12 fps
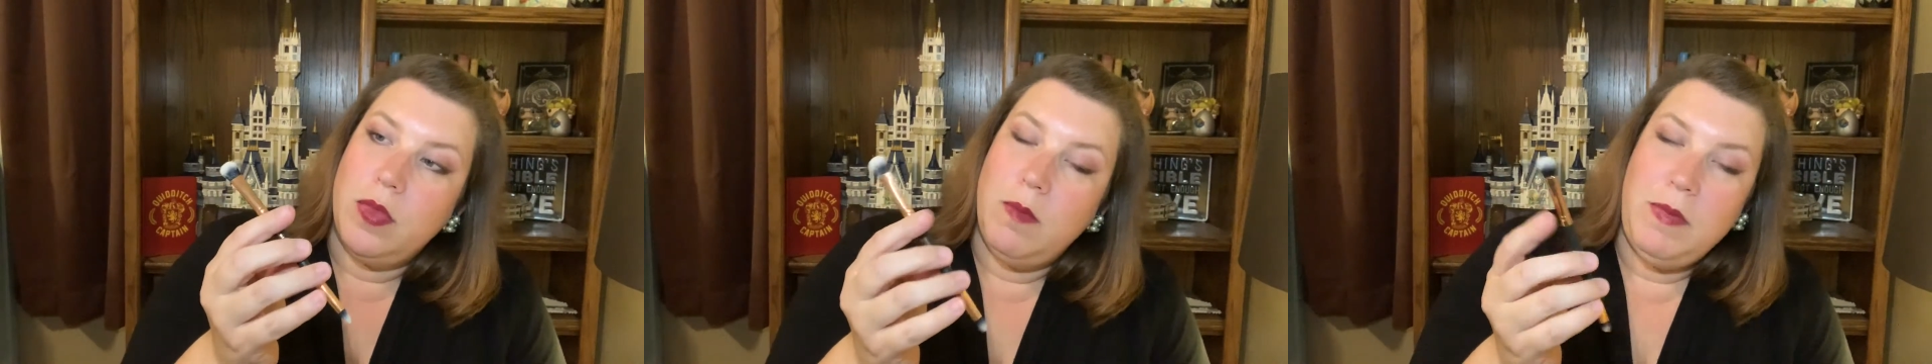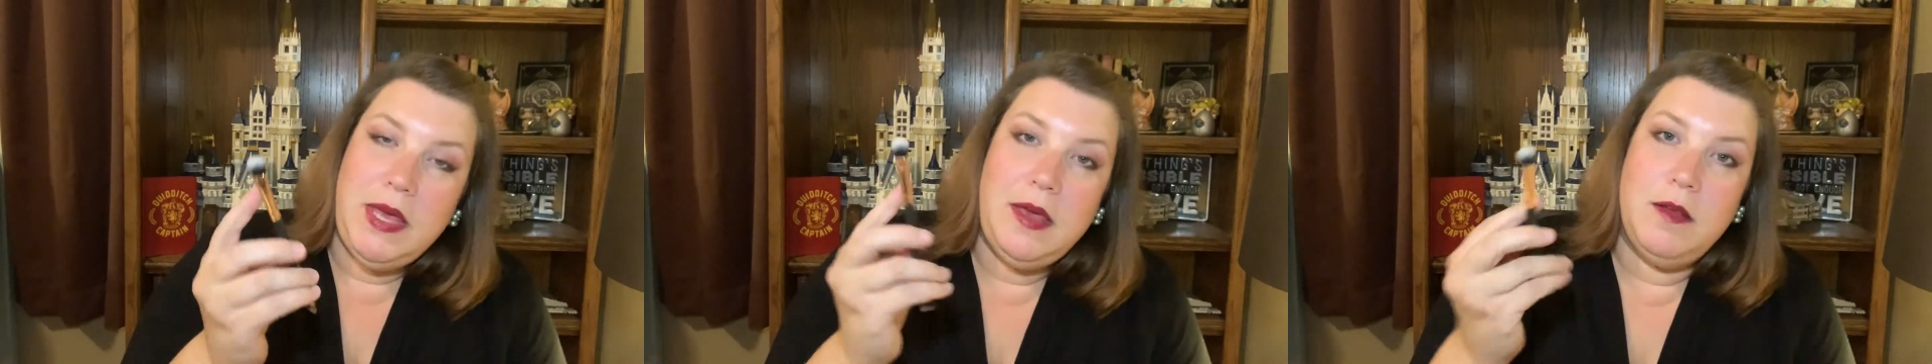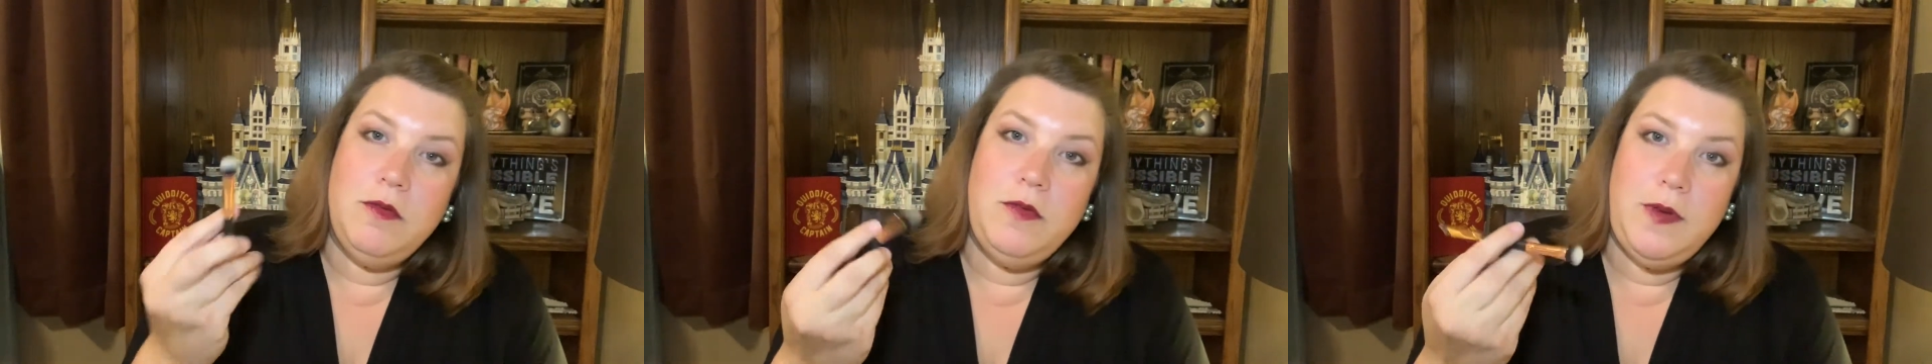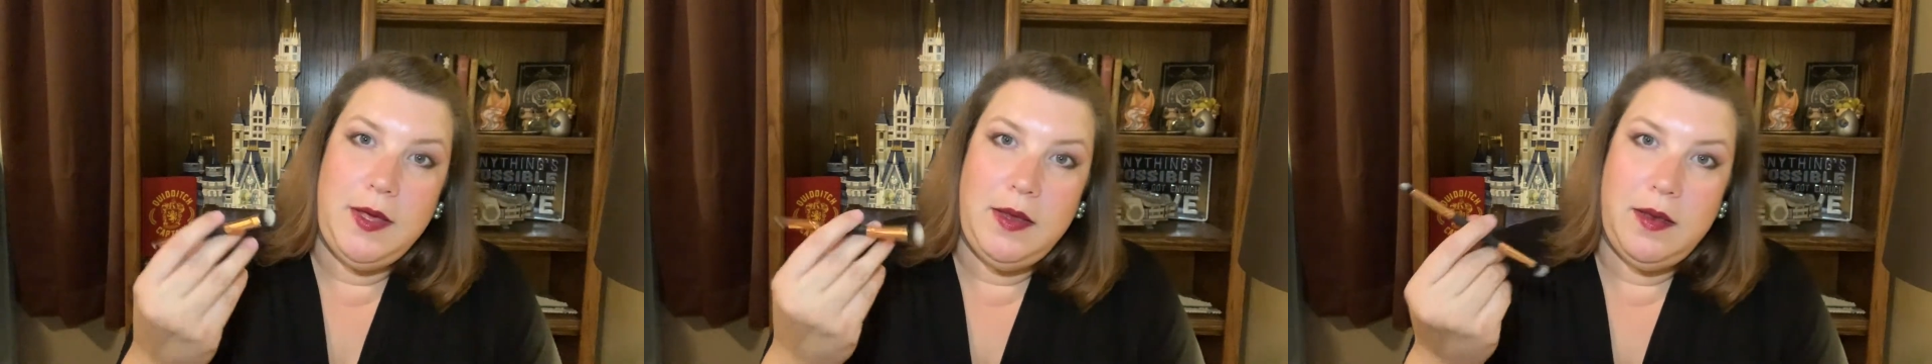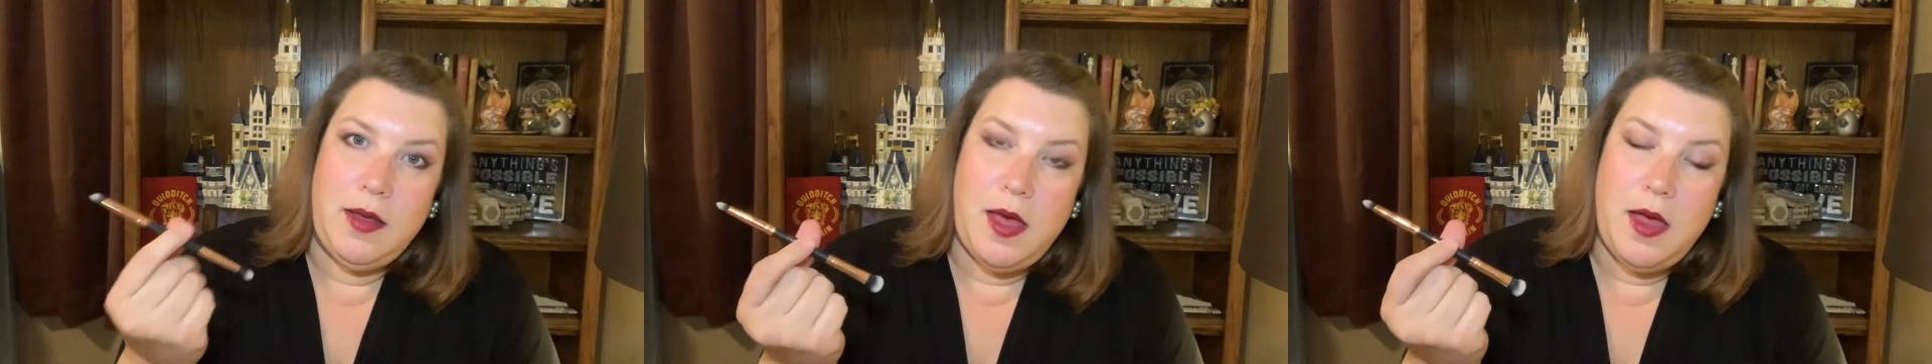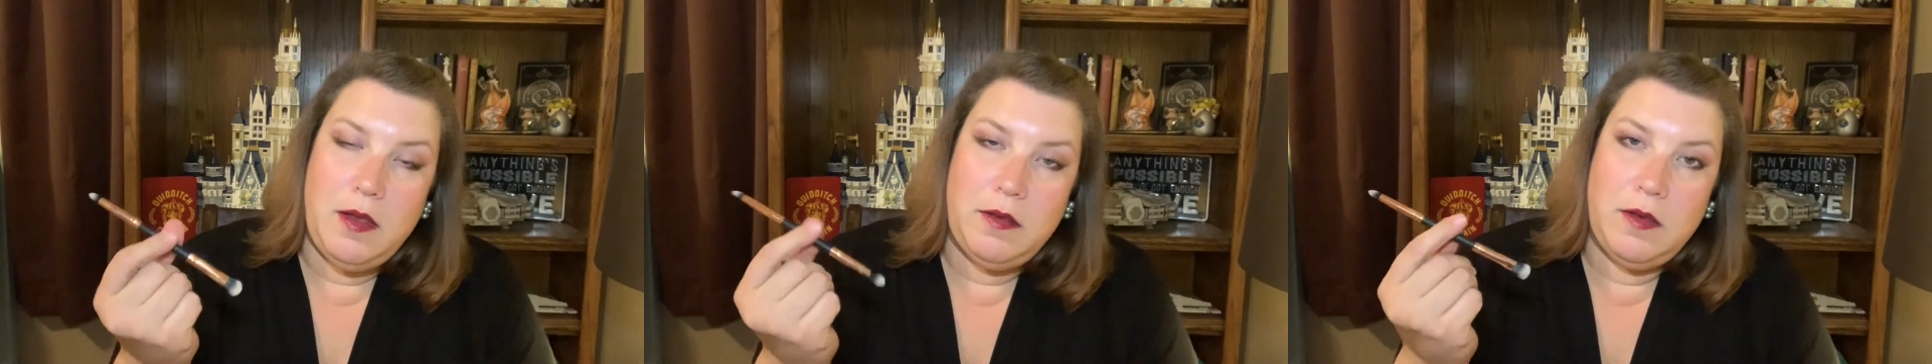be
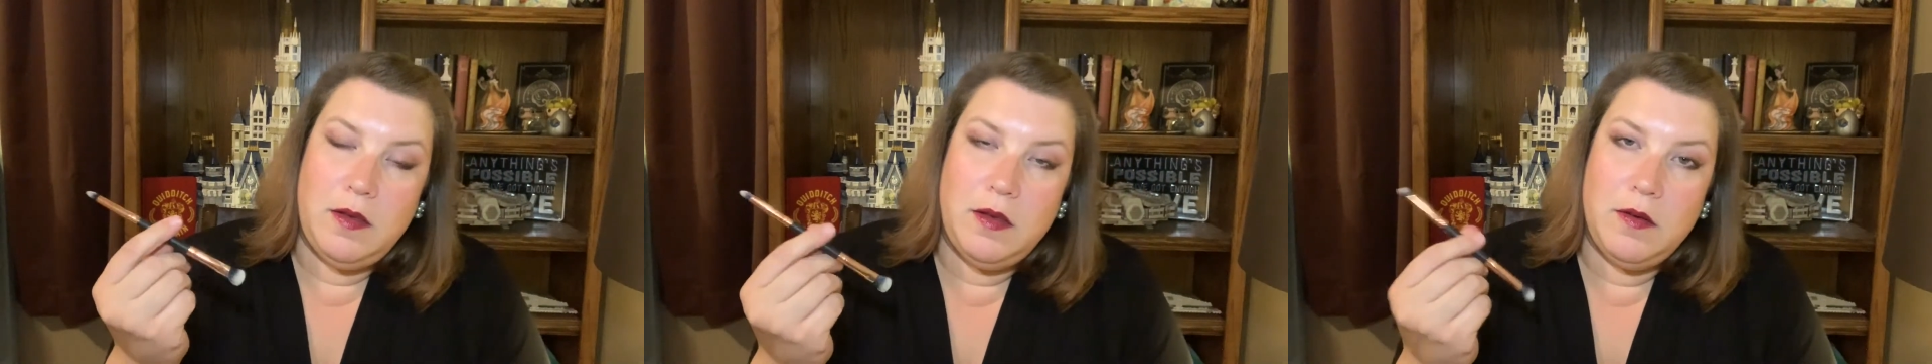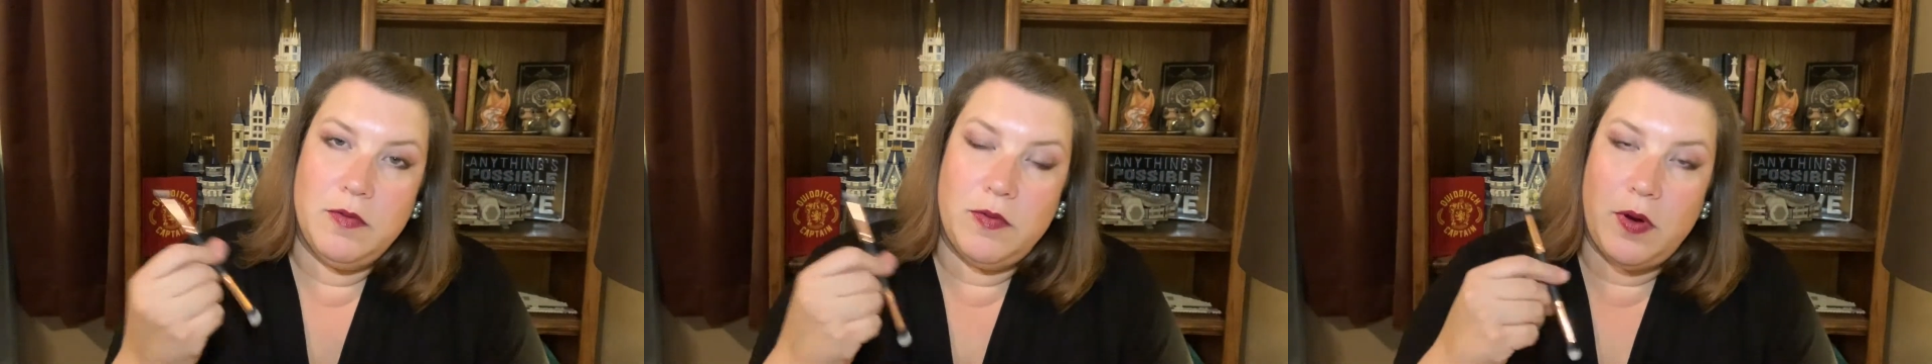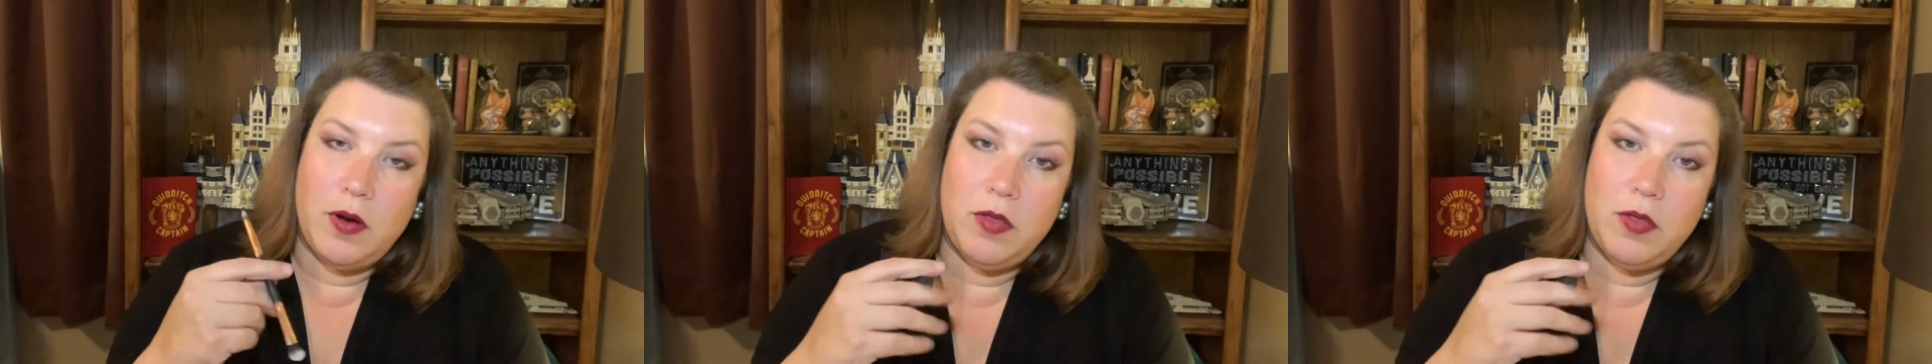convenient for